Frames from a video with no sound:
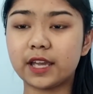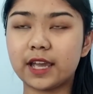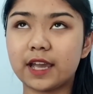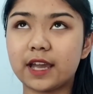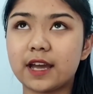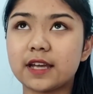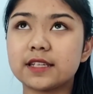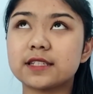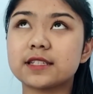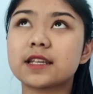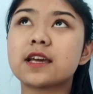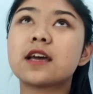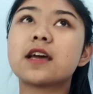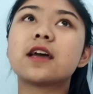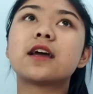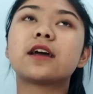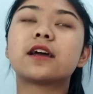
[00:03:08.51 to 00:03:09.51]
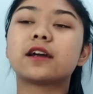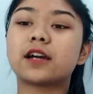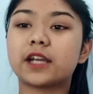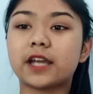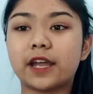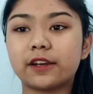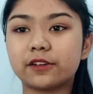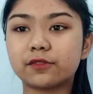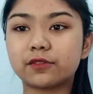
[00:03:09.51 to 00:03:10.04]
and
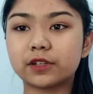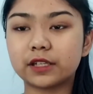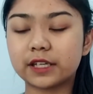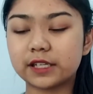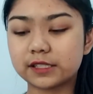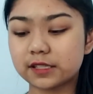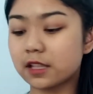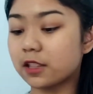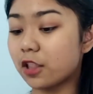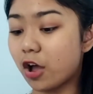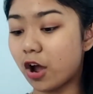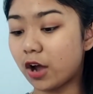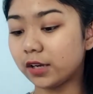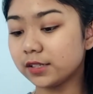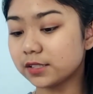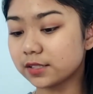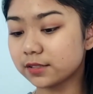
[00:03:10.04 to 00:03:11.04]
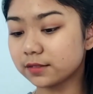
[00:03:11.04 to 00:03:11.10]
again, it relates a lot